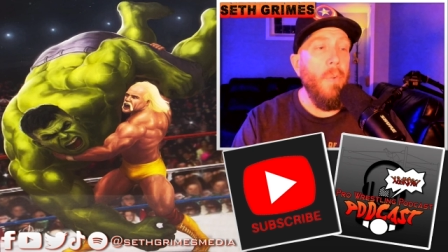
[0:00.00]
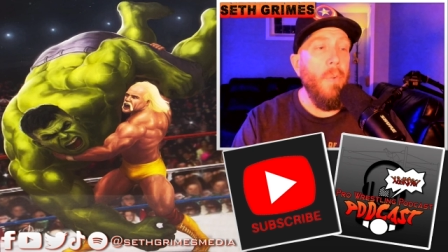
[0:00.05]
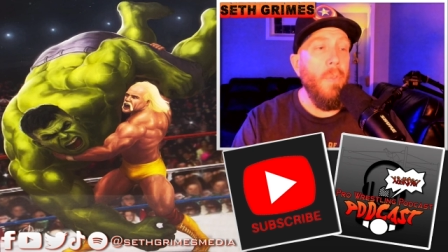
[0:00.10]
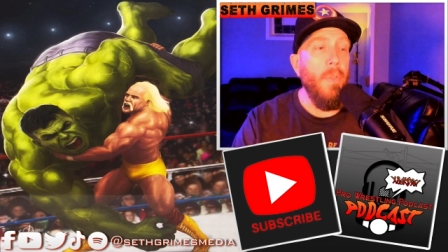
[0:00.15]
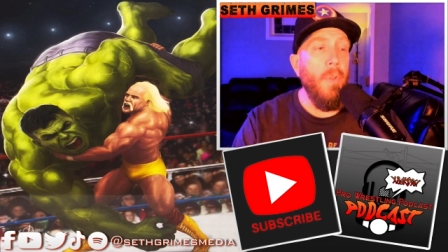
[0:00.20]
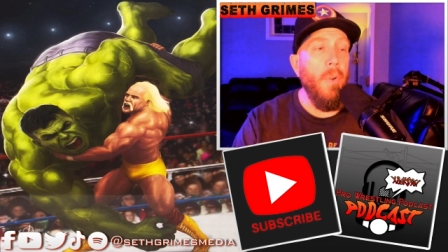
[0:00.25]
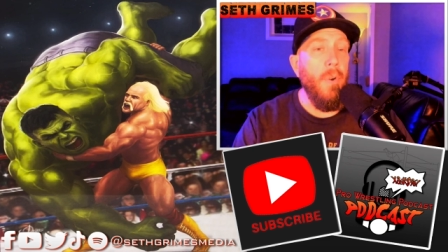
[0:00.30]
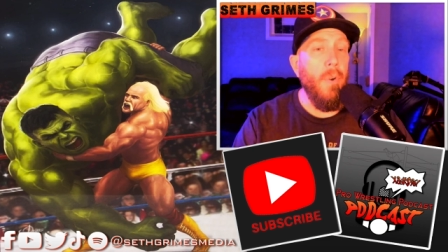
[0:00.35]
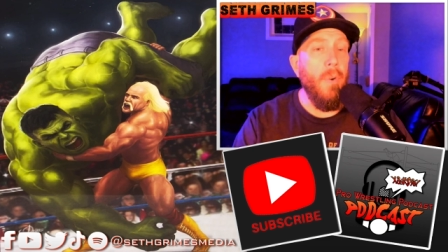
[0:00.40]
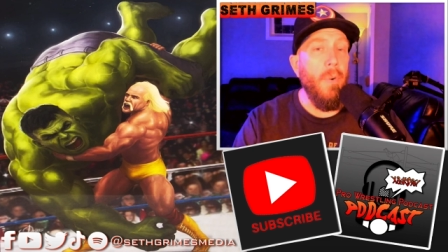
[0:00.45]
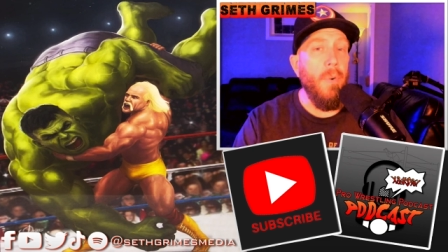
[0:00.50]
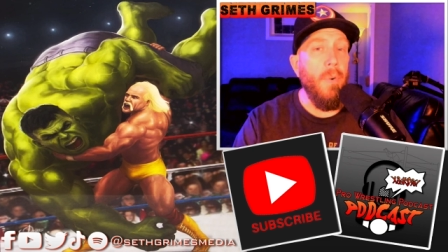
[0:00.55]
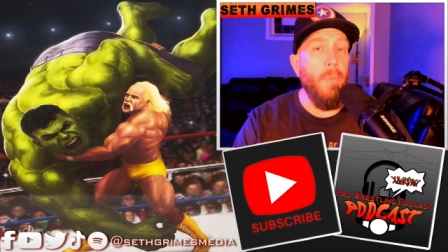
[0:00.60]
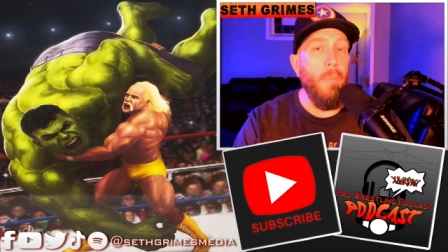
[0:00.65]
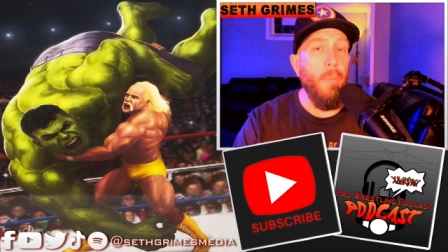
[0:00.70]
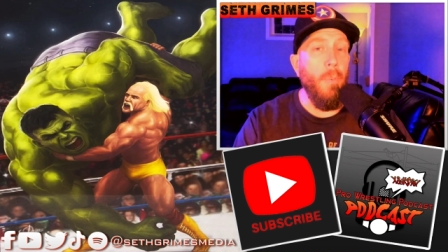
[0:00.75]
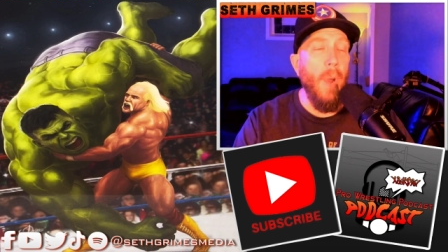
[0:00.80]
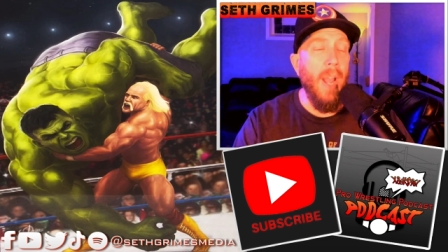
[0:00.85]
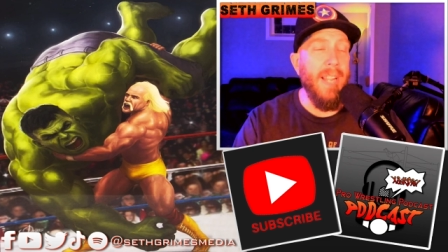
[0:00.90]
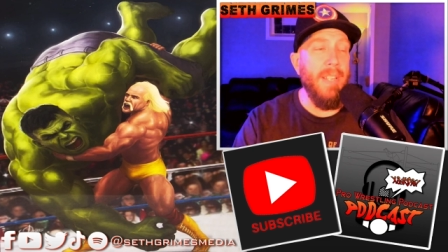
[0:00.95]
the
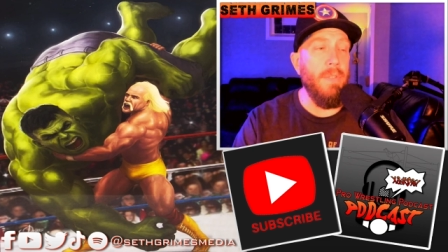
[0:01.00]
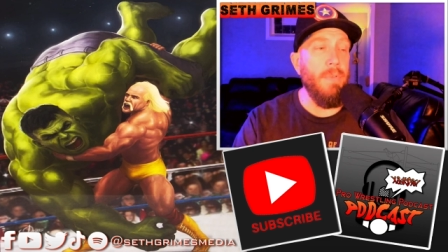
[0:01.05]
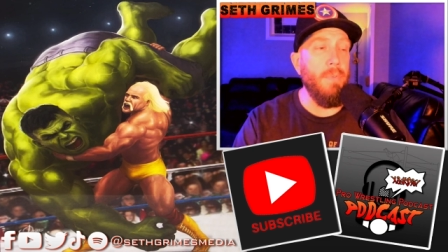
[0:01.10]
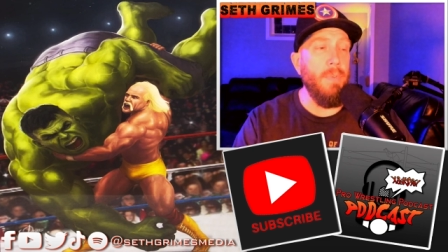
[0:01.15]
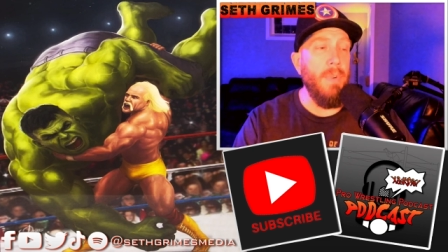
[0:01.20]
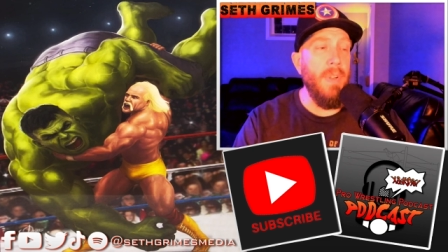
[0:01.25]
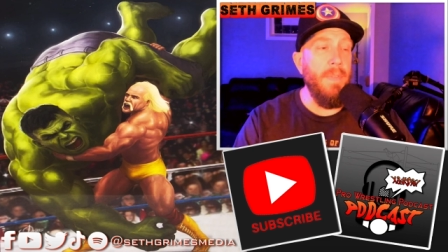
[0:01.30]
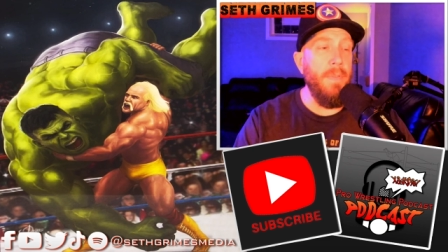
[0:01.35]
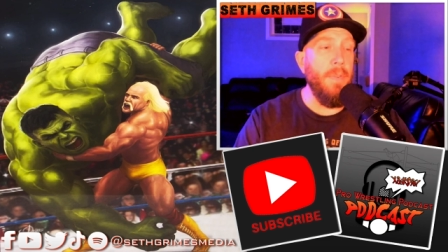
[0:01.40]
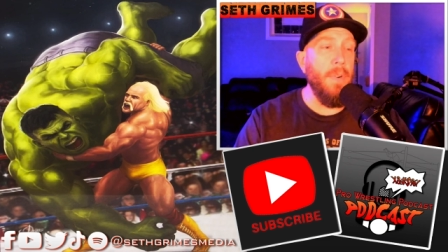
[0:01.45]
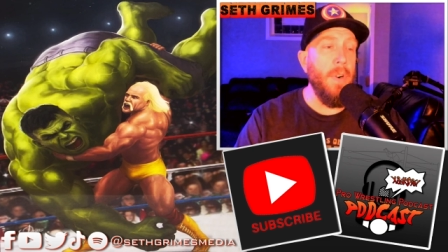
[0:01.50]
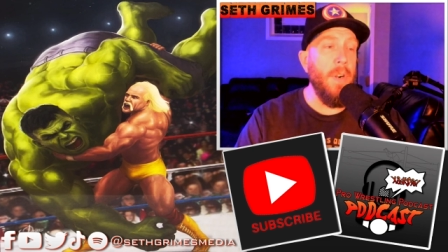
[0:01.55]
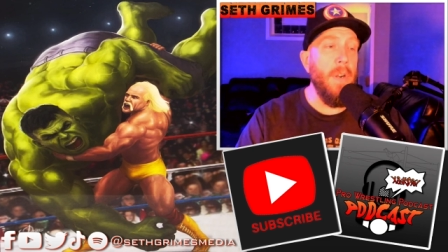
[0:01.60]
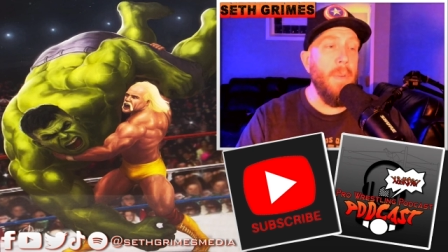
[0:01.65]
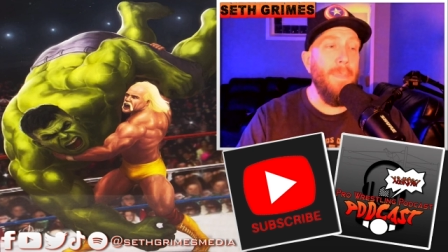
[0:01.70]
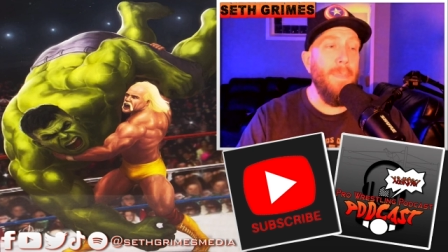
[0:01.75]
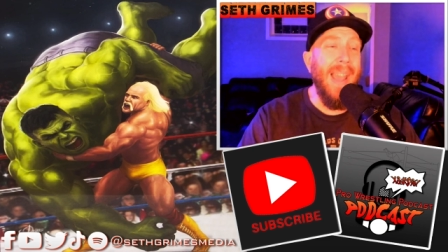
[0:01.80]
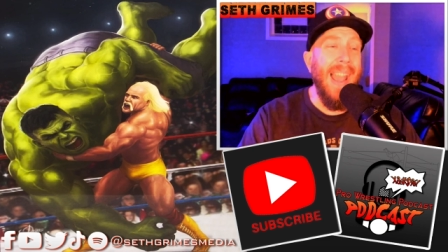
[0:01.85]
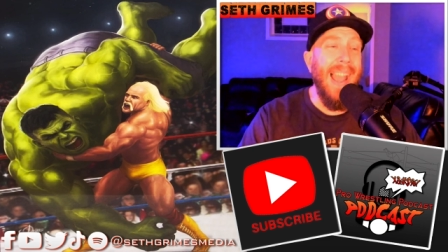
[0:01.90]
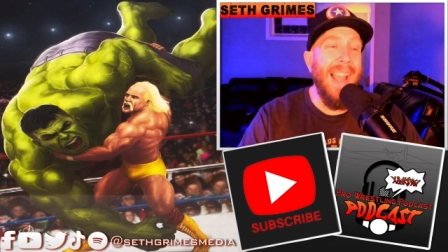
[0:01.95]
rights
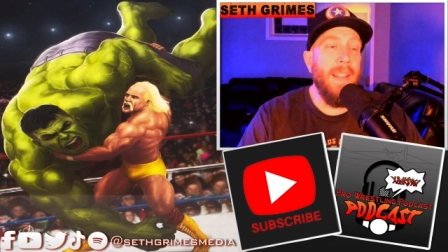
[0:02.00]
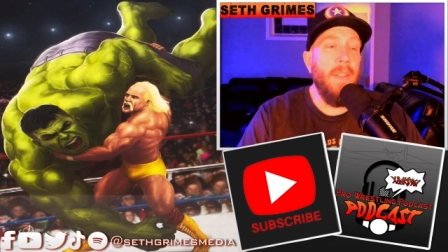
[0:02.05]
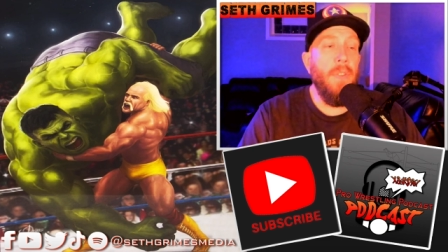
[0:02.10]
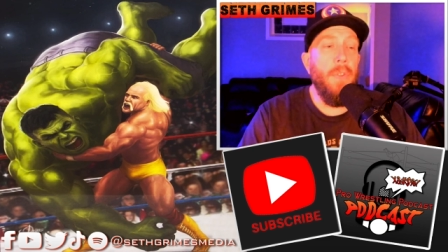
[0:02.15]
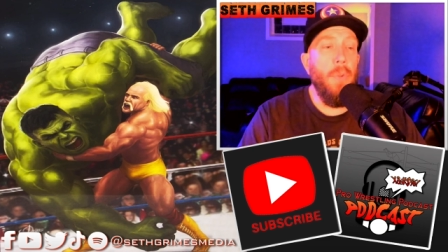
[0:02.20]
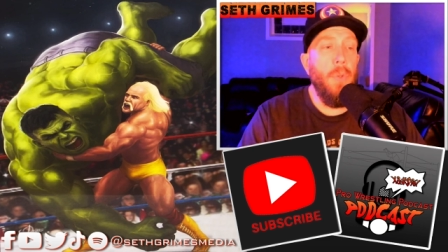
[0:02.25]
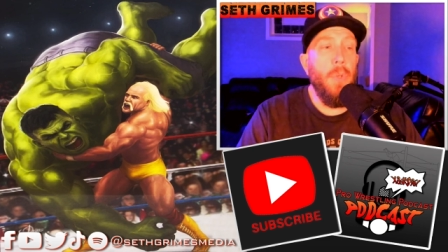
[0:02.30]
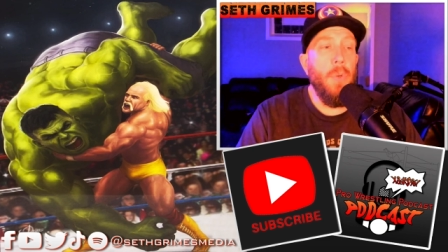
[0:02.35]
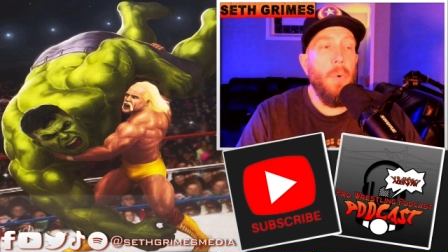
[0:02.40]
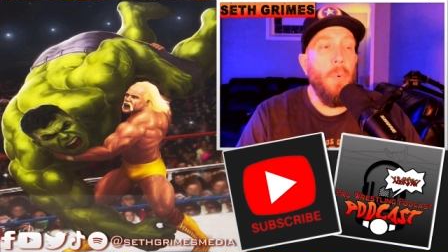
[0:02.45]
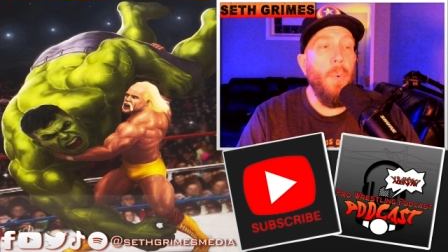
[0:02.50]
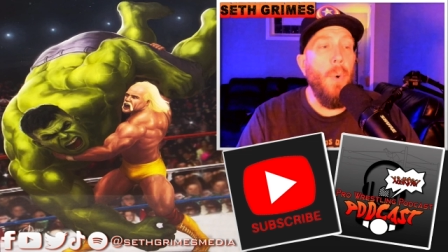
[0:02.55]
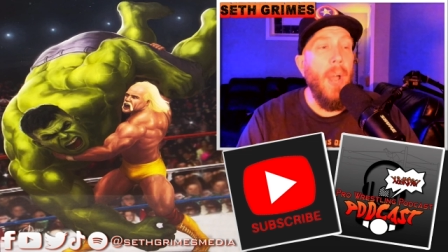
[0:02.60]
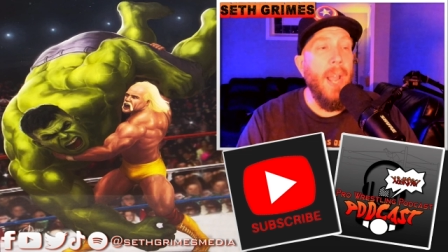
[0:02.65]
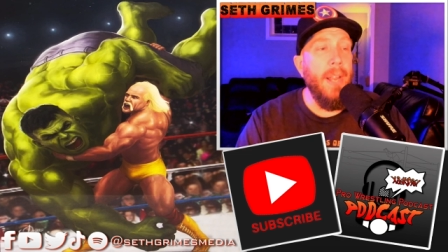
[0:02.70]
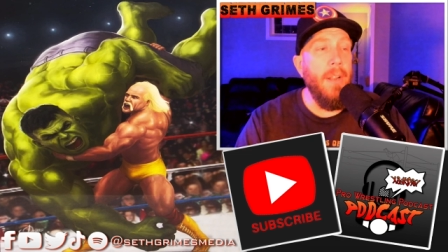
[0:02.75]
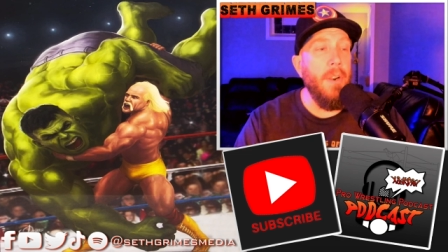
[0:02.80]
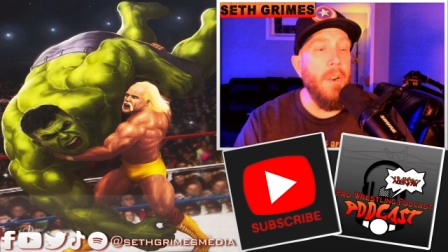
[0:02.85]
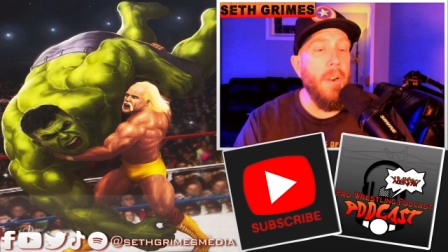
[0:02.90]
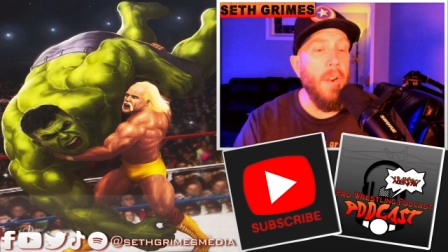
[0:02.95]
revert back to the
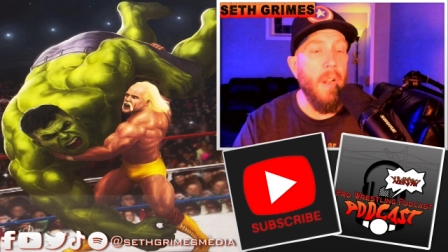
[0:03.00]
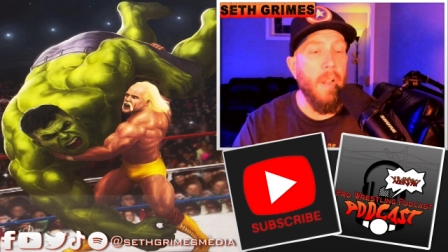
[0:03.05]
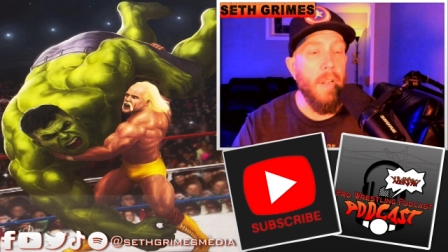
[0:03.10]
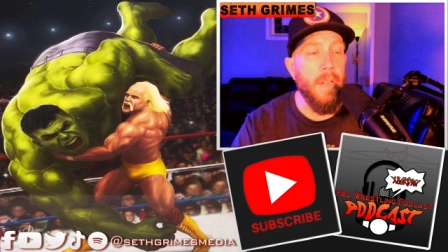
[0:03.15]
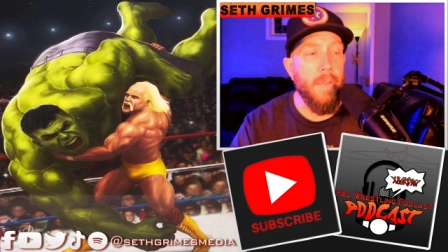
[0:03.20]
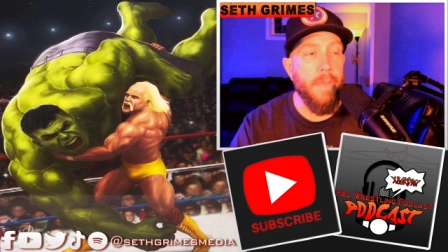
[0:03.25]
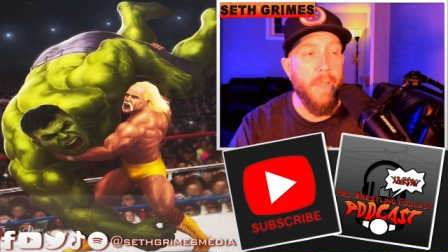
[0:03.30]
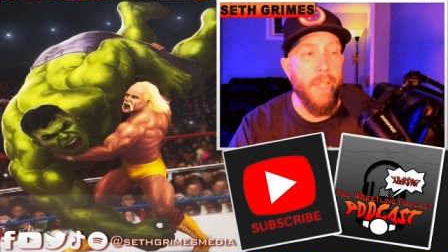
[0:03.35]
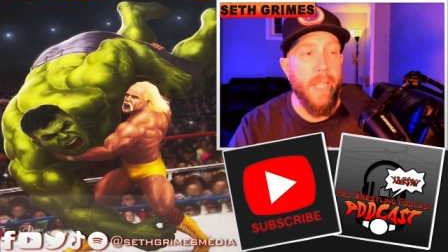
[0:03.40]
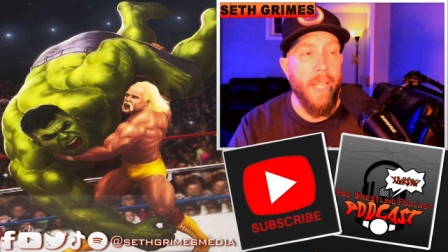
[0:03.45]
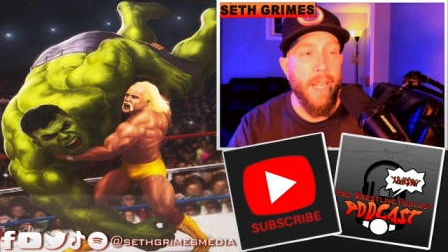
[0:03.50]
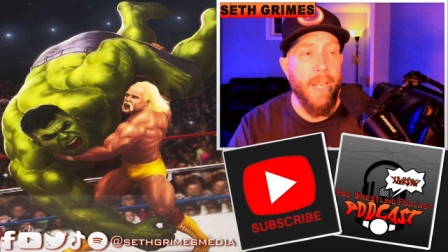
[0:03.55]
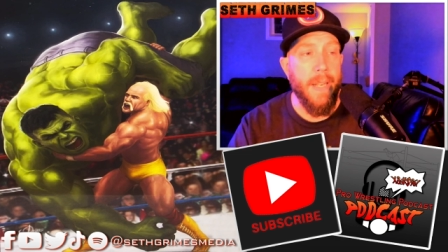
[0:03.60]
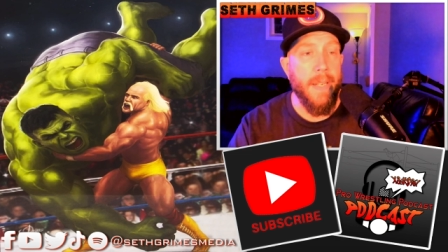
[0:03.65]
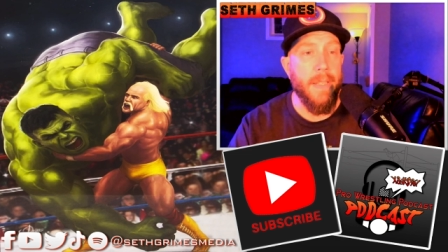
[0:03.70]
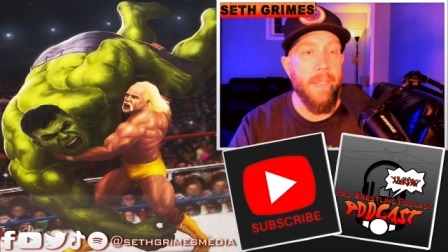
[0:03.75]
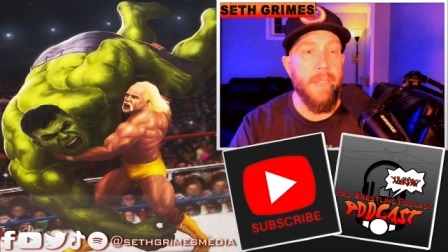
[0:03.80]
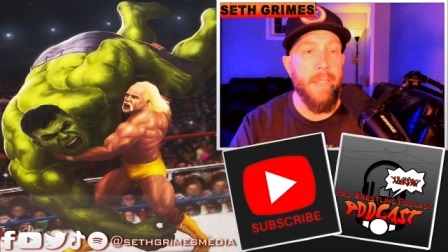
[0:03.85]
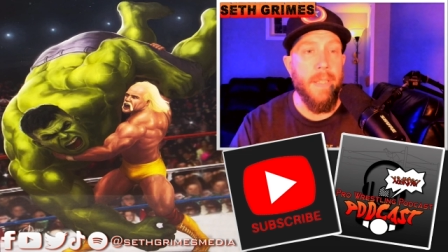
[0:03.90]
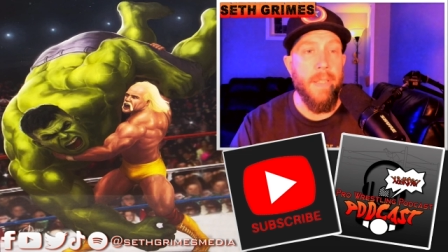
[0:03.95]
writer of things,